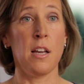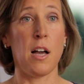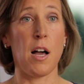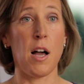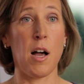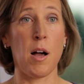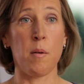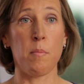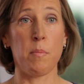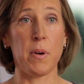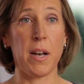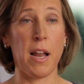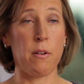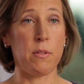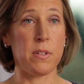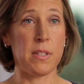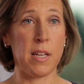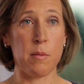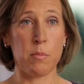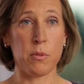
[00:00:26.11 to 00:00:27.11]
um, but I
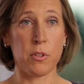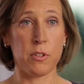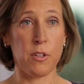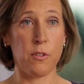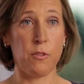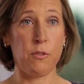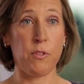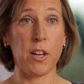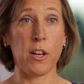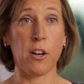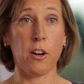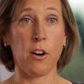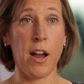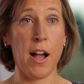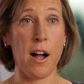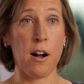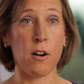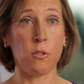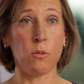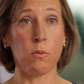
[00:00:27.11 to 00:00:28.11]
was able to figure
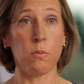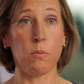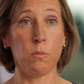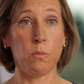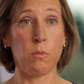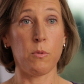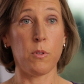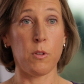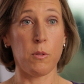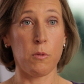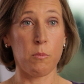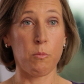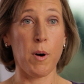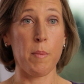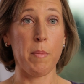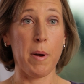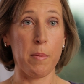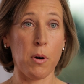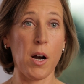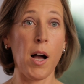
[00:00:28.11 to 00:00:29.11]
out what
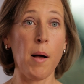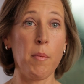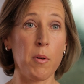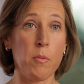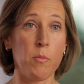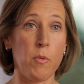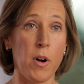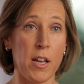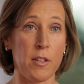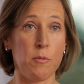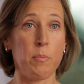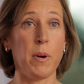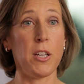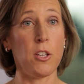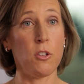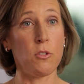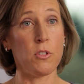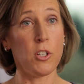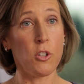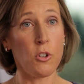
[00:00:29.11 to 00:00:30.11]
my problem was by
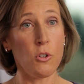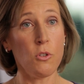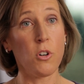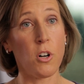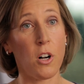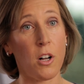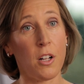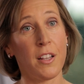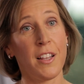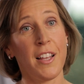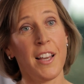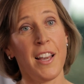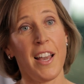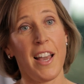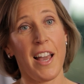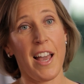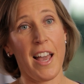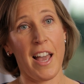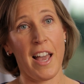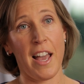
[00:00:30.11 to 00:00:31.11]
using Google
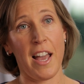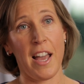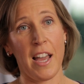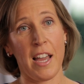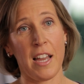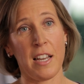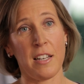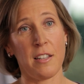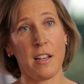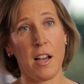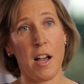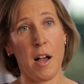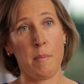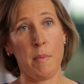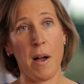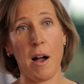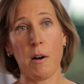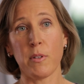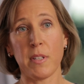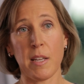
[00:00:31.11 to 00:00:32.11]
and um,
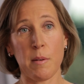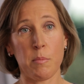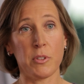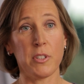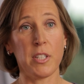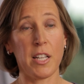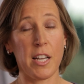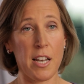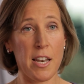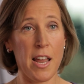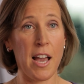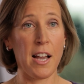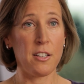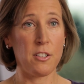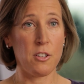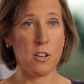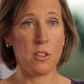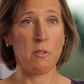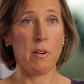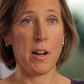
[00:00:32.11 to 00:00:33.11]
i was able to connect
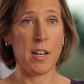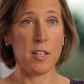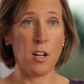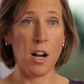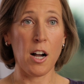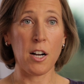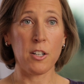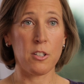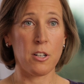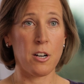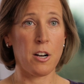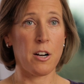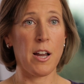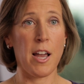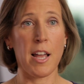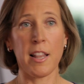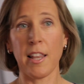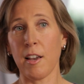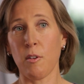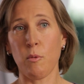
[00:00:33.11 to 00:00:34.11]
to the right doctor
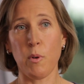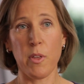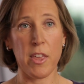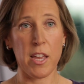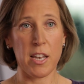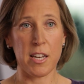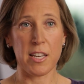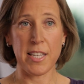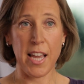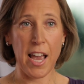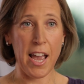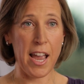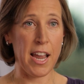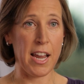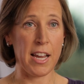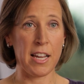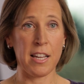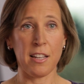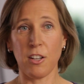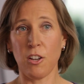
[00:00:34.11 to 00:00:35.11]
and like within a
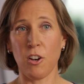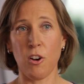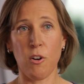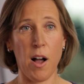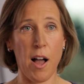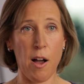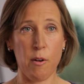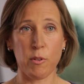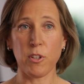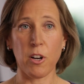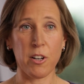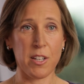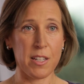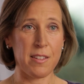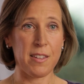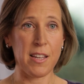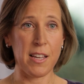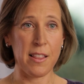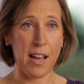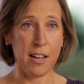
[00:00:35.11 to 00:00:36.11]
day you know i was already
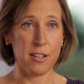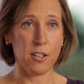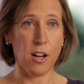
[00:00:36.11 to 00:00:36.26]
seeing that